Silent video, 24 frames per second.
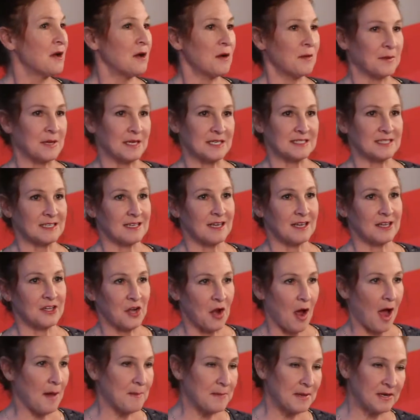
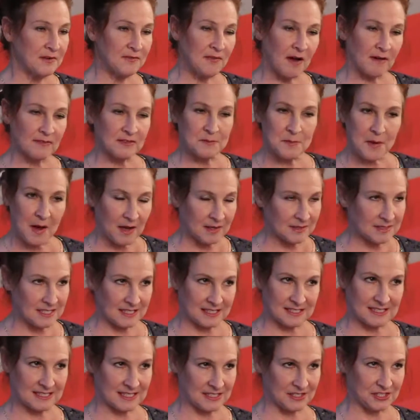I've been involved in
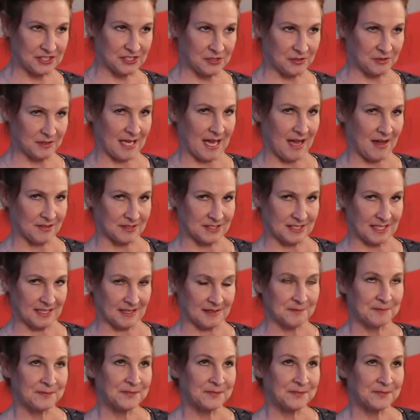politics since 2000,